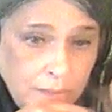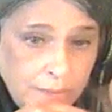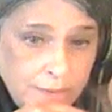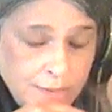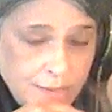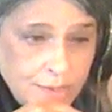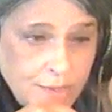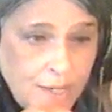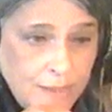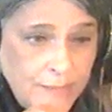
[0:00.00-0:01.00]
which is a
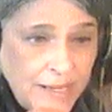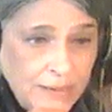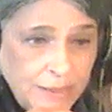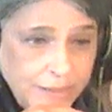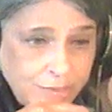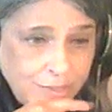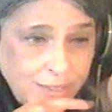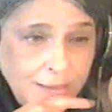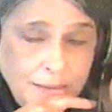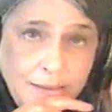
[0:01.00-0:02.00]
song about
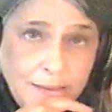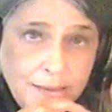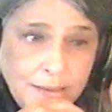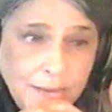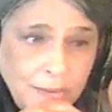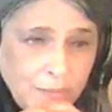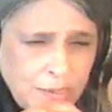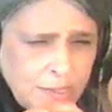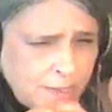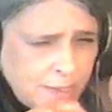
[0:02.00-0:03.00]
lynching,
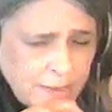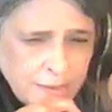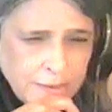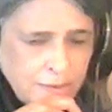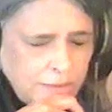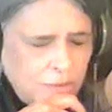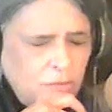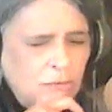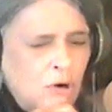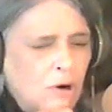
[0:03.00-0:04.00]
which is an
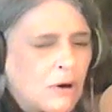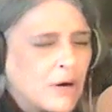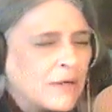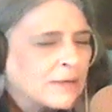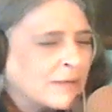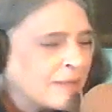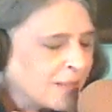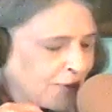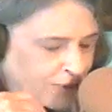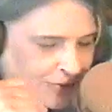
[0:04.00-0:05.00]

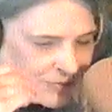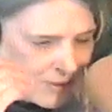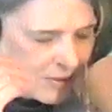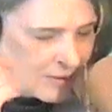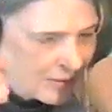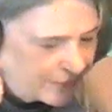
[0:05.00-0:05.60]
extraordinary song.